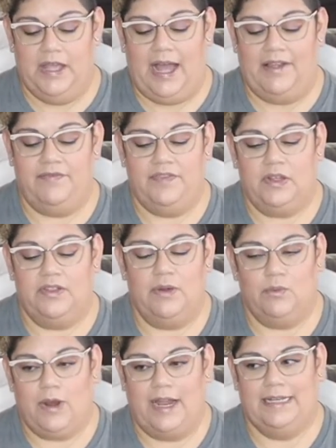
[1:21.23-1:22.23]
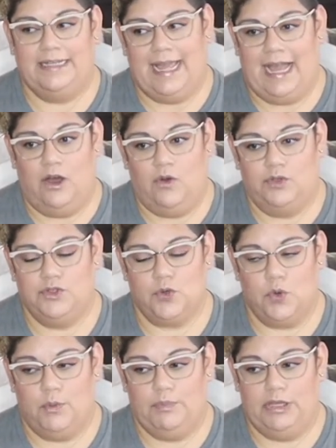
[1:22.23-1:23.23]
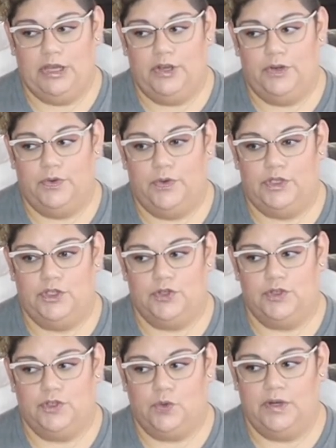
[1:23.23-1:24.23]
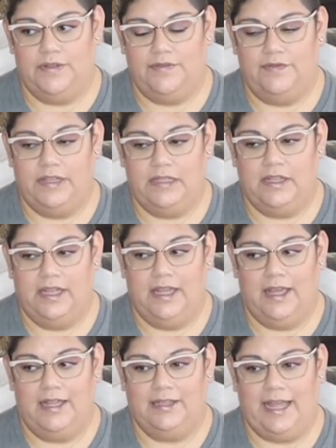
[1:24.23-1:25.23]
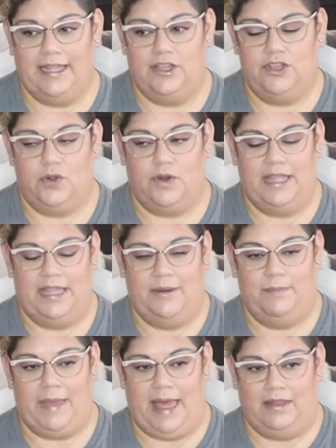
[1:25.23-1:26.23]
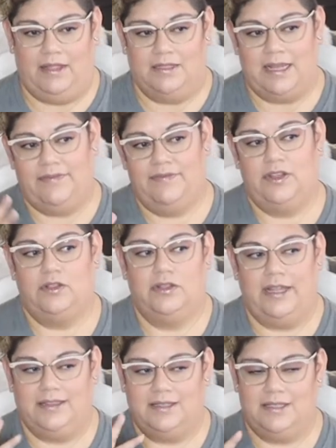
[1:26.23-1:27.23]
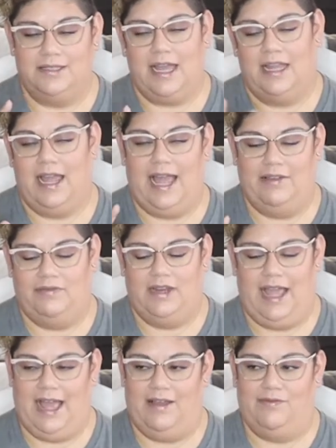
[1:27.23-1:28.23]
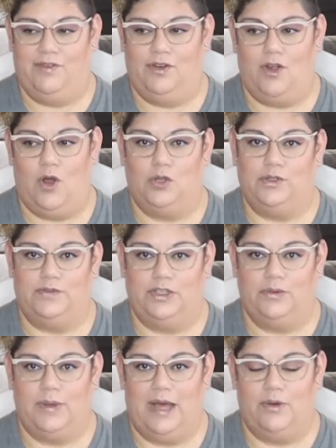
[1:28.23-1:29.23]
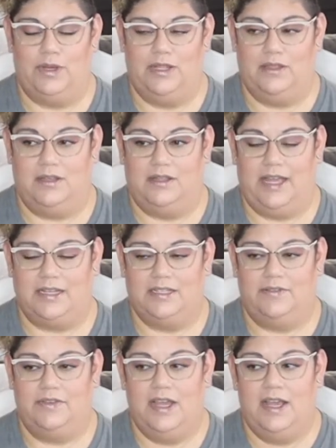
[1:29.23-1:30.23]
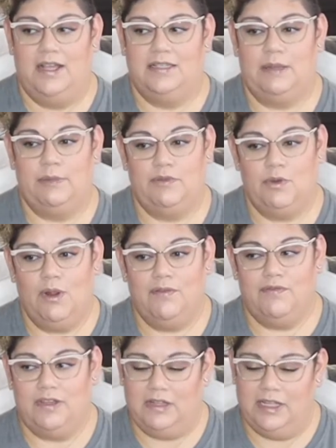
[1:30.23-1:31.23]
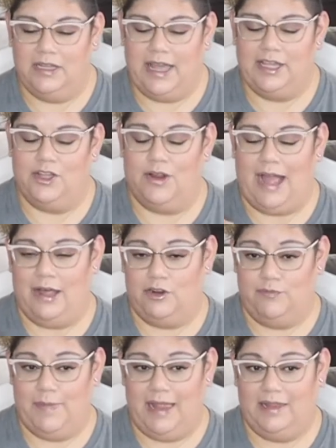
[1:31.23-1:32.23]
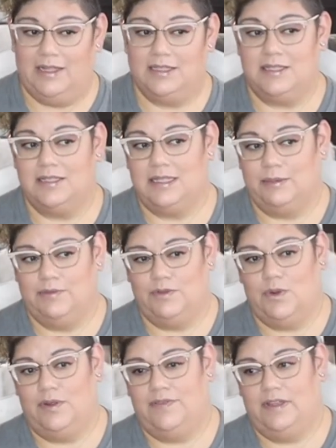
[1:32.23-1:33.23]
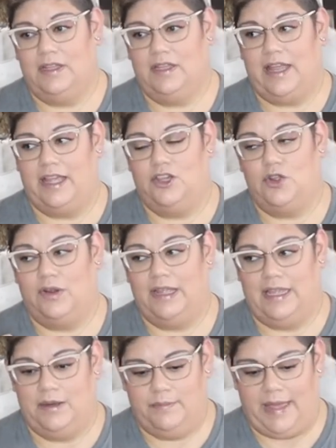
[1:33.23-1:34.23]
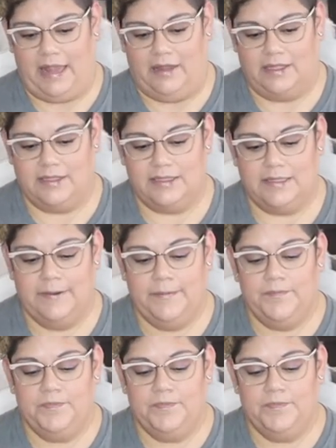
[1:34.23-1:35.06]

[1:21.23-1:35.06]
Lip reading: I feel that right now, Scorpio, you're sort of feeling like you're in balance. I feel like this is kind of half and half for all of you out in the collective. Some of you are feeling like you're out of balance, and some of you are feeling like you're in balance.